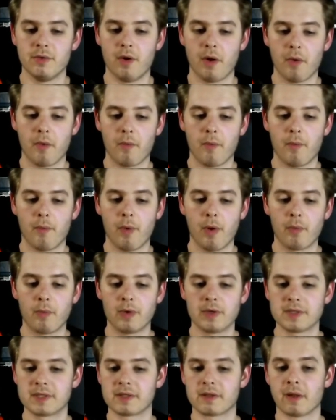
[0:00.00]
what
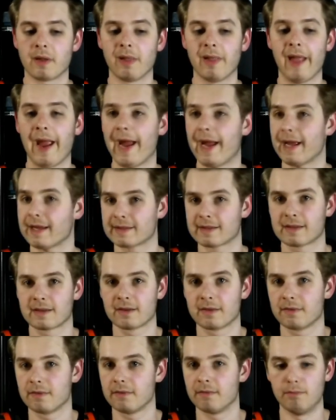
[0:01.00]
was the last
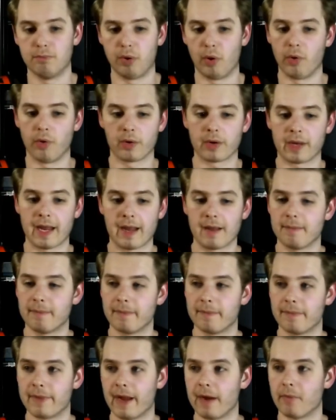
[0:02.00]
bowl game
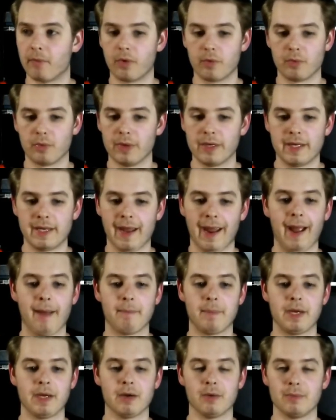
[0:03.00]
that we'll recap
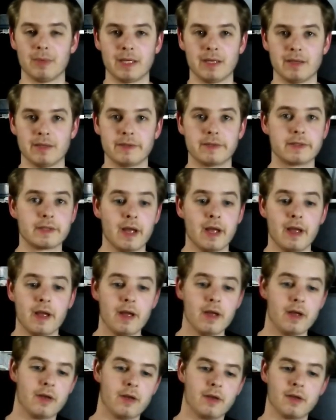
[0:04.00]
here, because
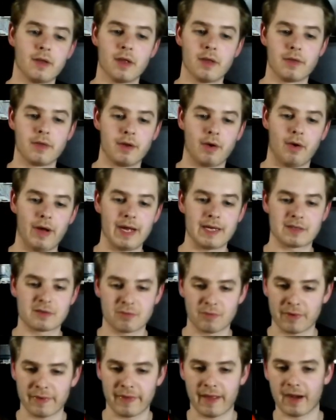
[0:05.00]
the last
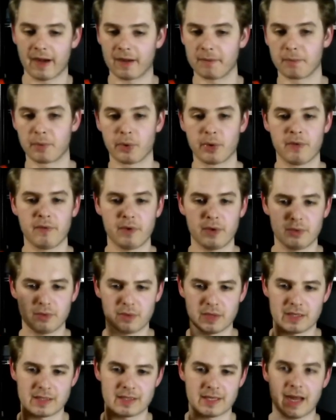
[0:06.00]
one that I previewed
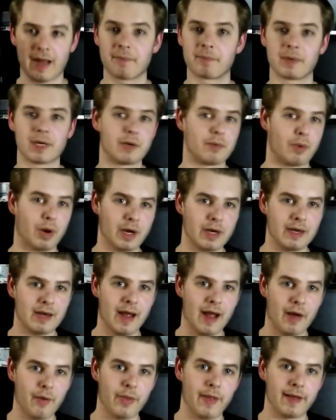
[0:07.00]
is happening right
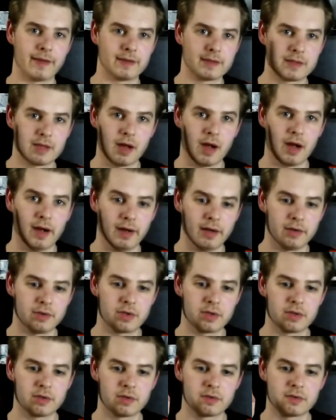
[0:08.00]
now, that
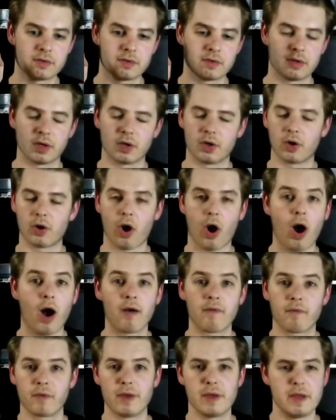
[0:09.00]
the
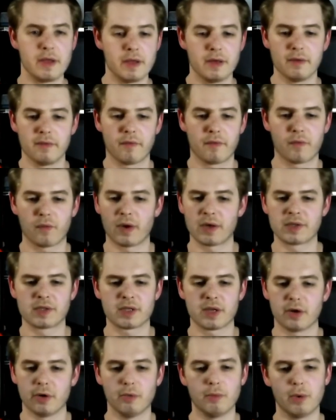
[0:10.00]
Coffee
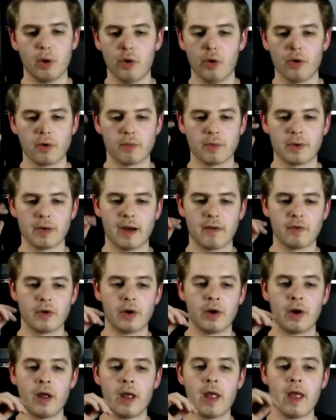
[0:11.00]
Fresco Bowl or whatever.
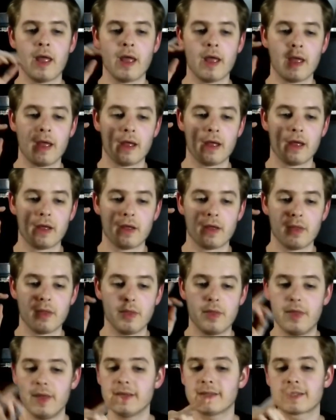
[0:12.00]

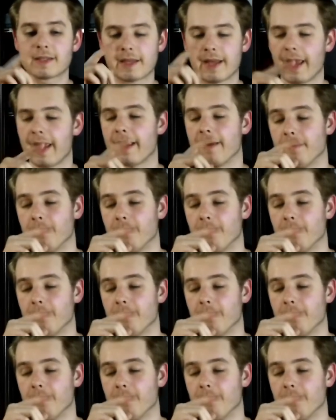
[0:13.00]
This game,